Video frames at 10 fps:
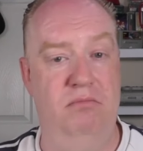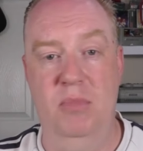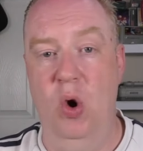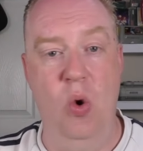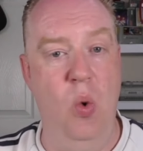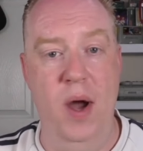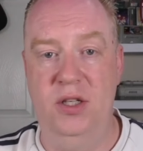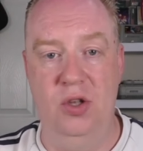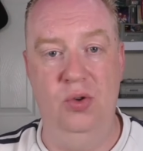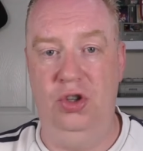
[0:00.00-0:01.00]

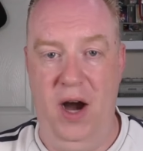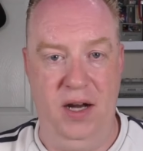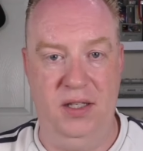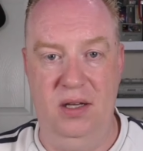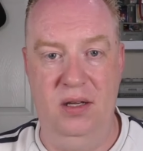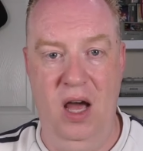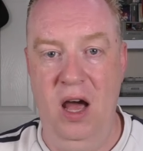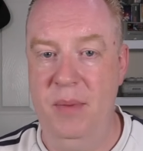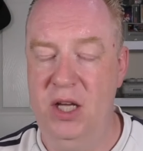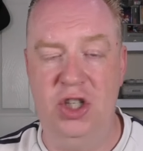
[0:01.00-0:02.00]
always do tracked.
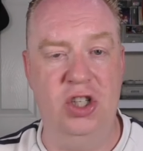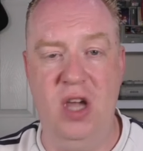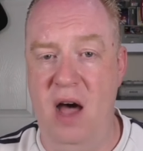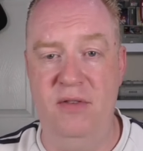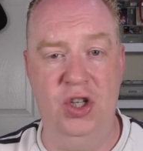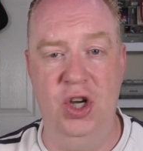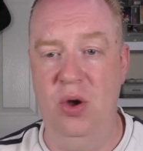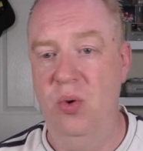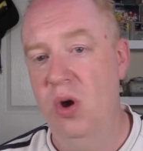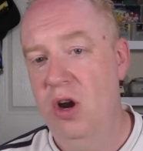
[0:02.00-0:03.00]
It just covers
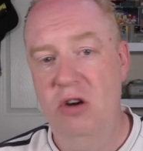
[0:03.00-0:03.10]
you